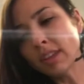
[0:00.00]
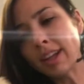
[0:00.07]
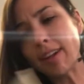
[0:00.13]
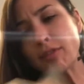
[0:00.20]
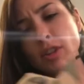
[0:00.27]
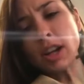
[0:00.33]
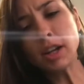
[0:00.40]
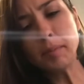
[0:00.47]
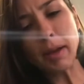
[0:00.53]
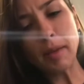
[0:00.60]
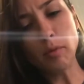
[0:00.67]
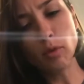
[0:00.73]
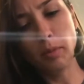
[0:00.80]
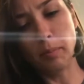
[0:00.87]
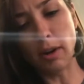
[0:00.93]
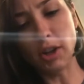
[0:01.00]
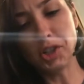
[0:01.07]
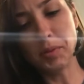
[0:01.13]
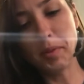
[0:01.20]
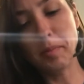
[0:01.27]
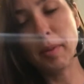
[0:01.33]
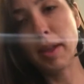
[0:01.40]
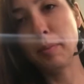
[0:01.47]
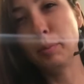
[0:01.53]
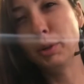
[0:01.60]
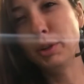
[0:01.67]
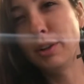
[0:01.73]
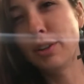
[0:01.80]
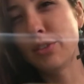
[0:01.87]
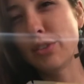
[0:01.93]
I've tried to buy more parchment
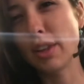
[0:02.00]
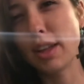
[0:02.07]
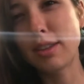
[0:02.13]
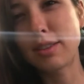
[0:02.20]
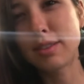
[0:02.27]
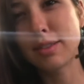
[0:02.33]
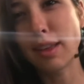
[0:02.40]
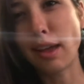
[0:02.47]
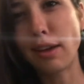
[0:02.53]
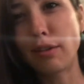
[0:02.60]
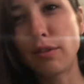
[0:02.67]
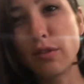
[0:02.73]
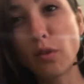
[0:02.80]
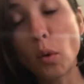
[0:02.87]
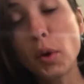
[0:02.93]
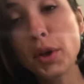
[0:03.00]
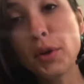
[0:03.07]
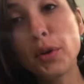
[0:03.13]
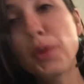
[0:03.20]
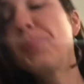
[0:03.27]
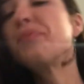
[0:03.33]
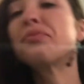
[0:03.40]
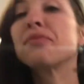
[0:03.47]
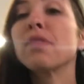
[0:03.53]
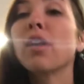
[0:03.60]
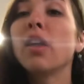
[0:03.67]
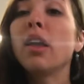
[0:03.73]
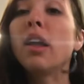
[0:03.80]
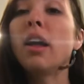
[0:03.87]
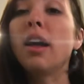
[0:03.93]
paper and less like foil
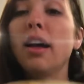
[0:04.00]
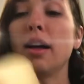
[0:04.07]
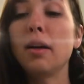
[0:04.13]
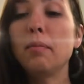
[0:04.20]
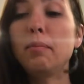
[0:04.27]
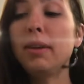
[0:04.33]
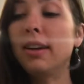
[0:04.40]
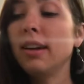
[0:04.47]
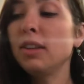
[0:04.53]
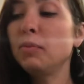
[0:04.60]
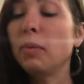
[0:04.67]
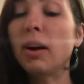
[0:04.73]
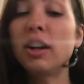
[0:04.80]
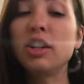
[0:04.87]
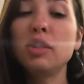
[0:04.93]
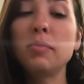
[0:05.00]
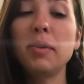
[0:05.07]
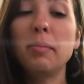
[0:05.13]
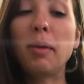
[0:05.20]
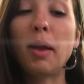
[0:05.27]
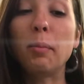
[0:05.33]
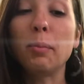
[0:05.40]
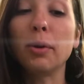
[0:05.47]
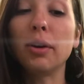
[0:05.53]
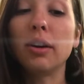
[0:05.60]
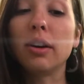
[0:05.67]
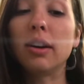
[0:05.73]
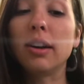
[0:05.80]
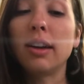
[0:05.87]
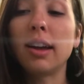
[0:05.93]
because parchment
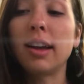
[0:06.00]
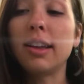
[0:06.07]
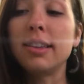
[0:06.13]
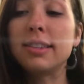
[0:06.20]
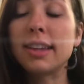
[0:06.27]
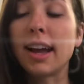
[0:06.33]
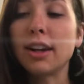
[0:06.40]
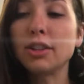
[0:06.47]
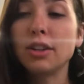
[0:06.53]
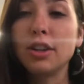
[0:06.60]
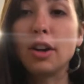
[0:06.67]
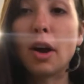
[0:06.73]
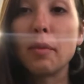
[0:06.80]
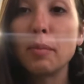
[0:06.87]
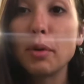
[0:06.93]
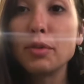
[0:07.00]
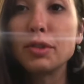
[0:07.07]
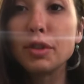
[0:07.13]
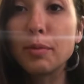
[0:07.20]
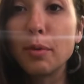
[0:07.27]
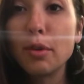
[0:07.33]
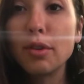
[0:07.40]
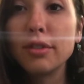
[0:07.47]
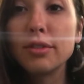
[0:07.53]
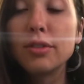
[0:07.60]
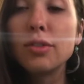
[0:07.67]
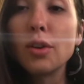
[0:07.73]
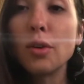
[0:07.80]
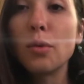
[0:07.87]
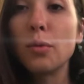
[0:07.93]
paper is actually compostable.
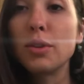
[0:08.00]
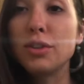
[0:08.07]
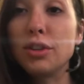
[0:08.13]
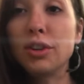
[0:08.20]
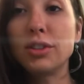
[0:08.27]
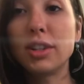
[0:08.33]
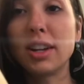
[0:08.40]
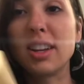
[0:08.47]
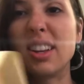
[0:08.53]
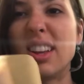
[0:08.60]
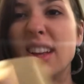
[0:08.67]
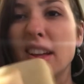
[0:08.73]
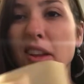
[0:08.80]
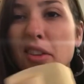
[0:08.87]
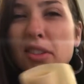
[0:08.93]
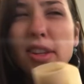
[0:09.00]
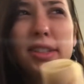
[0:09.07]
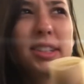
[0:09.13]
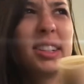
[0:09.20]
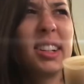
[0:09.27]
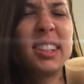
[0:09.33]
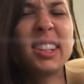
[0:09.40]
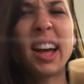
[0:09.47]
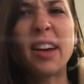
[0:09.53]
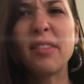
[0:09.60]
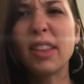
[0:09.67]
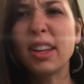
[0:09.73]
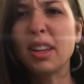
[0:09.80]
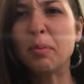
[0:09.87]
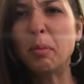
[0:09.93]
So once you're done, as long as it doesn't have
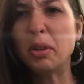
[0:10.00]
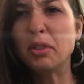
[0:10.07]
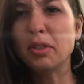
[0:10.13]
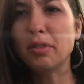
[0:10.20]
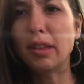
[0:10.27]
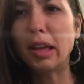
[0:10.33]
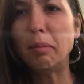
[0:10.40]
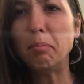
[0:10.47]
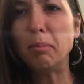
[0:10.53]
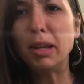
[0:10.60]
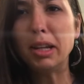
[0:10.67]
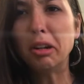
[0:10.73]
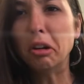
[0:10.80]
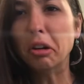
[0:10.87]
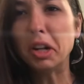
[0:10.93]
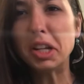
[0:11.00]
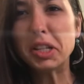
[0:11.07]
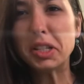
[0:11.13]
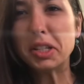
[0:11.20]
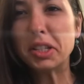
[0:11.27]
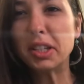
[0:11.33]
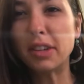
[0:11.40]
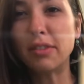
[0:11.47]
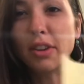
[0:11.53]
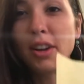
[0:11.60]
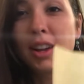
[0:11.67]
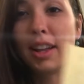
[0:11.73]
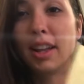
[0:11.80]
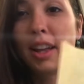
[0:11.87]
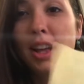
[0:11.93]
like a bunch of like meat grease and stuff
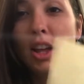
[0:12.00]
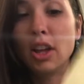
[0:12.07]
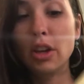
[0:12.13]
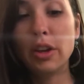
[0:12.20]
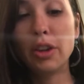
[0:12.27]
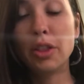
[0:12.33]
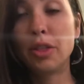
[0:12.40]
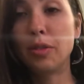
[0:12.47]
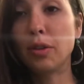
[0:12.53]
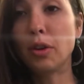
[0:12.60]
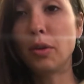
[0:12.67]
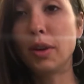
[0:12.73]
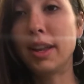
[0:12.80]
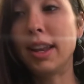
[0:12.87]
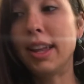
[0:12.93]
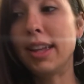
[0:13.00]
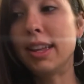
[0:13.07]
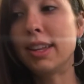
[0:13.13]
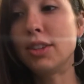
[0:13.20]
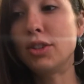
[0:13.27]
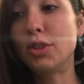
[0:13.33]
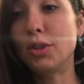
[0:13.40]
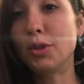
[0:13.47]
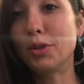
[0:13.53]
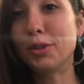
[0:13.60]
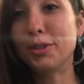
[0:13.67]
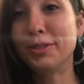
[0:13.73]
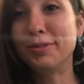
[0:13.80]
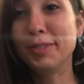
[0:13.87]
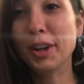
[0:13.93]
on it, you can throw it
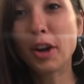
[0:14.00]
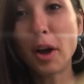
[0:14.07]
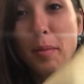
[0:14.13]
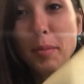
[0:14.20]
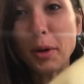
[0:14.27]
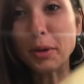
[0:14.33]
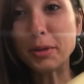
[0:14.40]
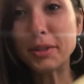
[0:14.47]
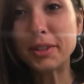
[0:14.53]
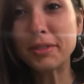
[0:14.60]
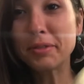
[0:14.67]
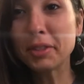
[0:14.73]
into your compost.